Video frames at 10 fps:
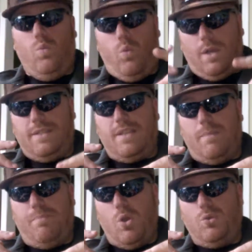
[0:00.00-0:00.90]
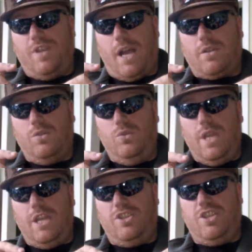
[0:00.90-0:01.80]
What's up, Otaku
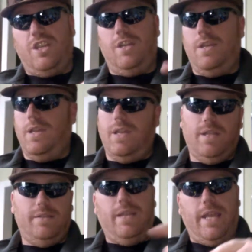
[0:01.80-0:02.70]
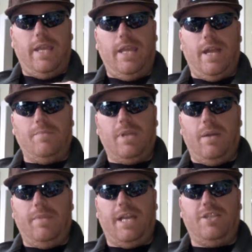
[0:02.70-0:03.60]
Nation? Today I'm
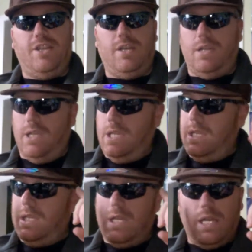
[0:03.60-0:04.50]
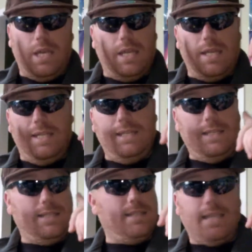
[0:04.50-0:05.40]
coming at you in
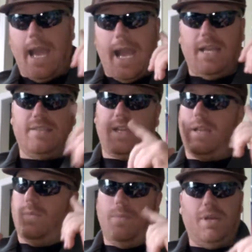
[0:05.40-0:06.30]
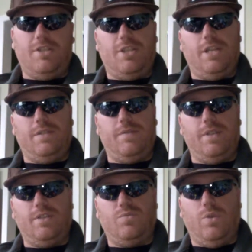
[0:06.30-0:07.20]
disguise. I gotta wear my shades for
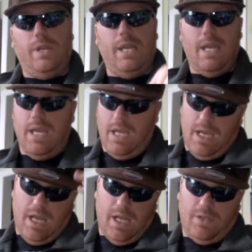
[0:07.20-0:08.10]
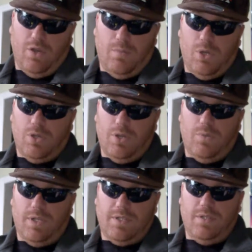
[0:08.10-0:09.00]
this one. Domo-kun
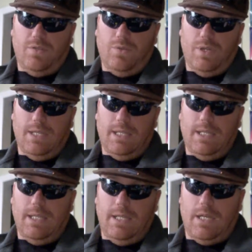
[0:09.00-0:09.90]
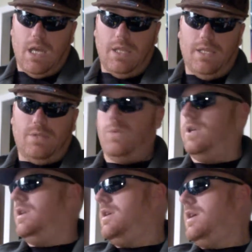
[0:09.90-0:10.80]
wants to do a little eating on this
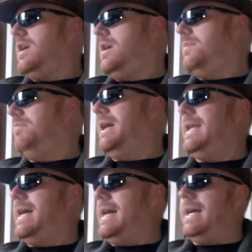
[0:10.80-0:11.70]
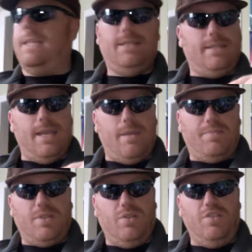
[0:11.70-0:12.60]
one. But it's the
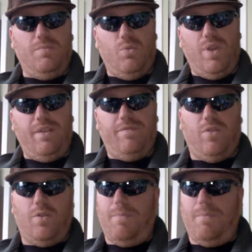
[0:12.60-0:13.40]
episode you've been waiting for.